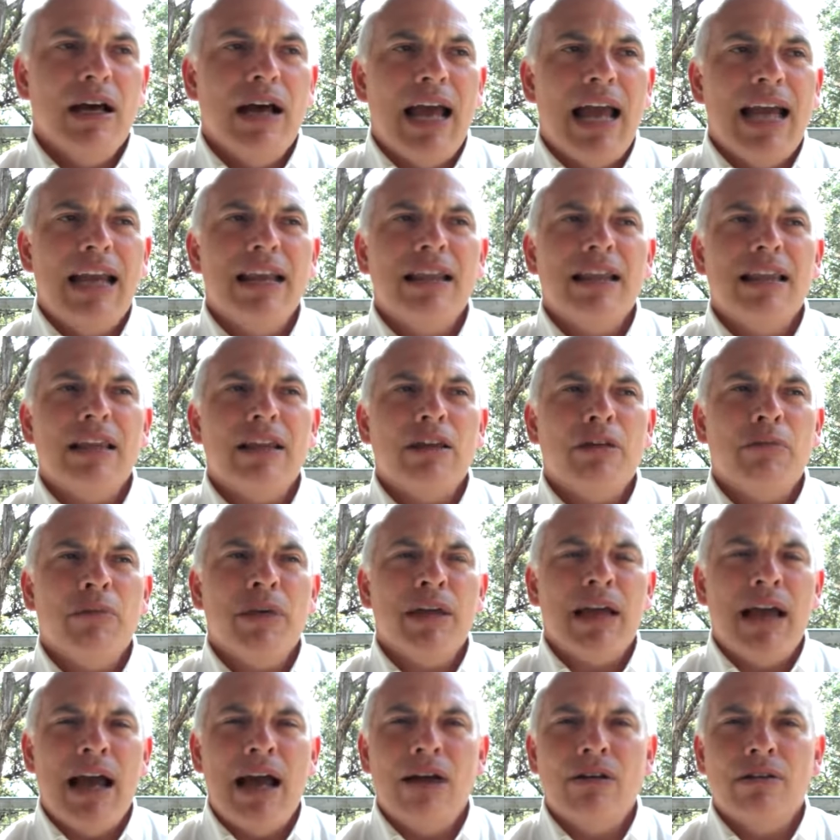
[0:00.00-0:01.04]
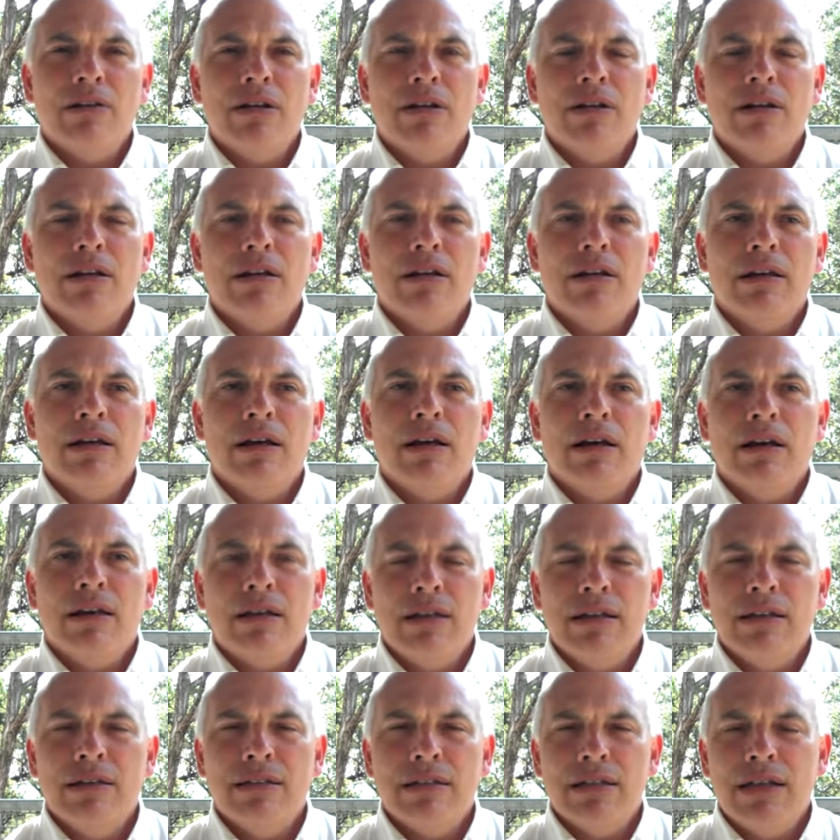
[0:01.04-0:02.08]
Anything that can be counted
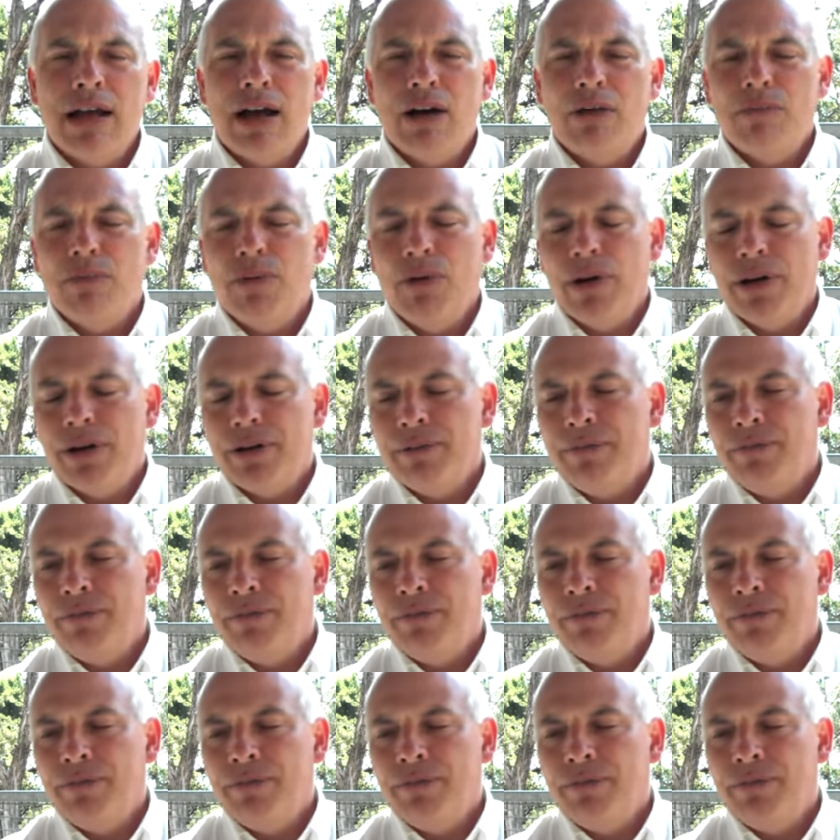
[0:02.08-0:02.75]
is an output.